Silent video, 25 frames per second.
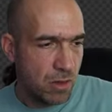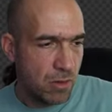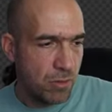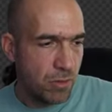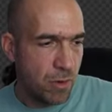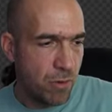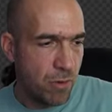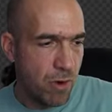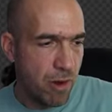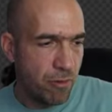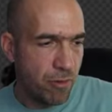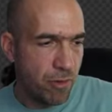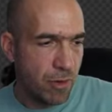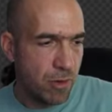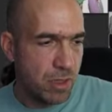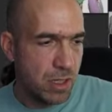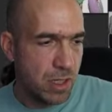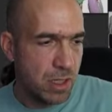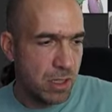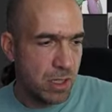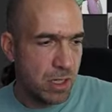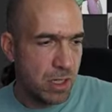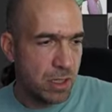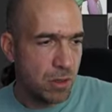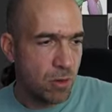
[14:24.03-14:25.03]
for
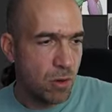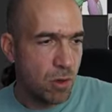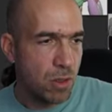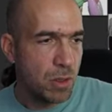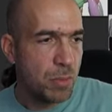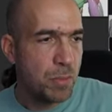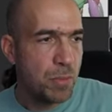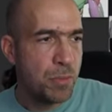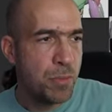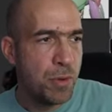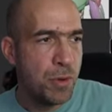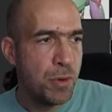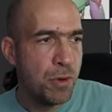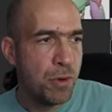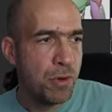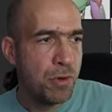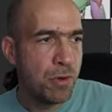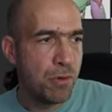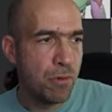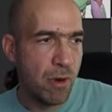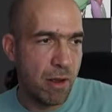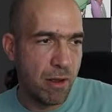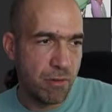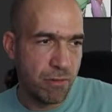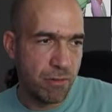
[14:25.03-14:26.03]
references is called
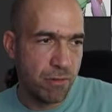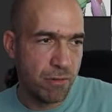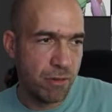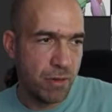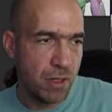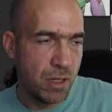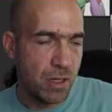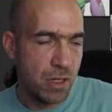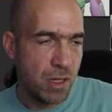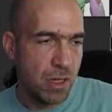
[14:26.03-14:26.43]
PureRef.